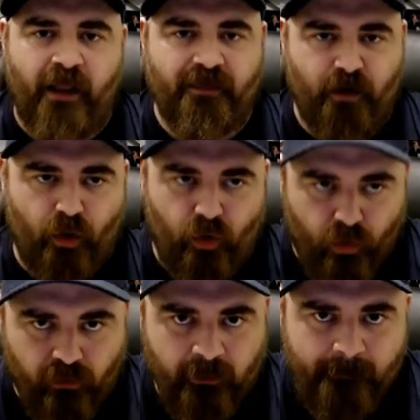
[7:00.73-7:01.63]
the
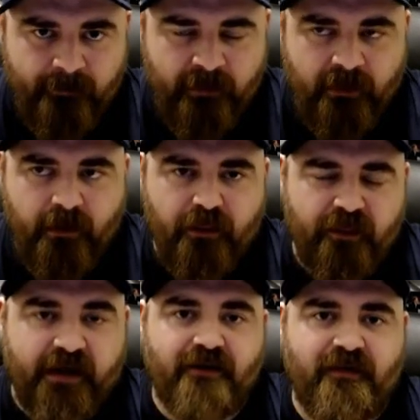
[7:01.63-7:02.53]
whole
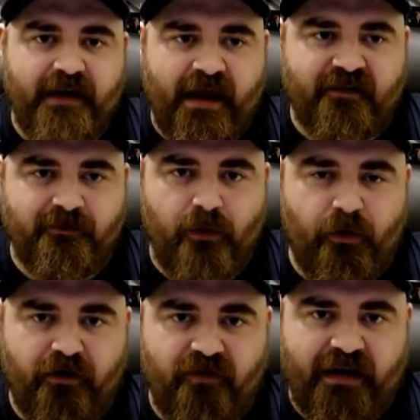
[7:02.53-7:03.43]
think of it as
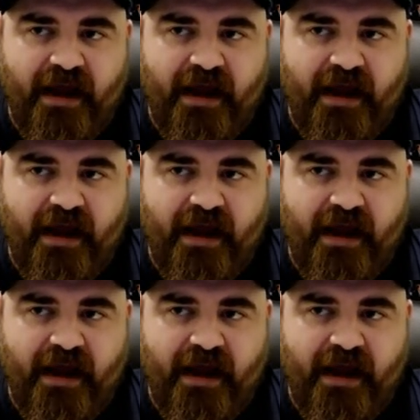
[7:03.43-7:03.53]
more of an